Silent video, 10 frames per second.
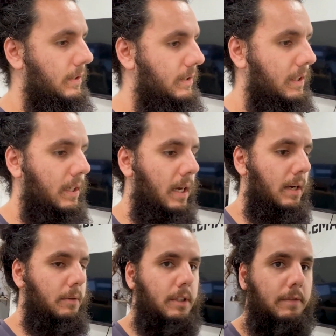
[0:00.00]
see
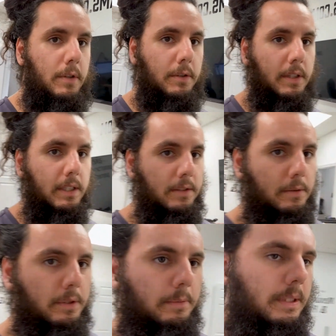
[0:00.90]
how difficult it is
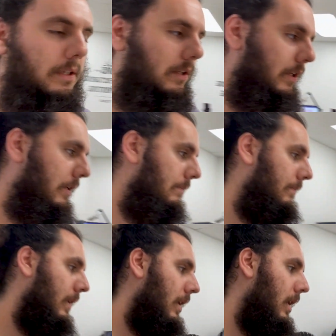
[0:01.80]
going to be to
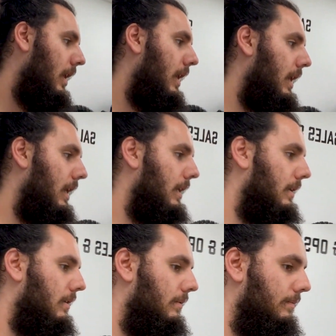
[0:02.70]
learn,
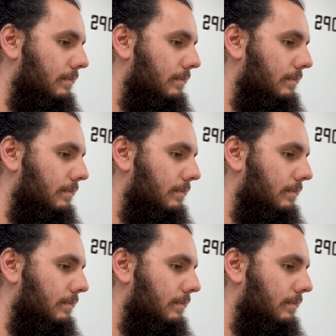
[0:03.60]
and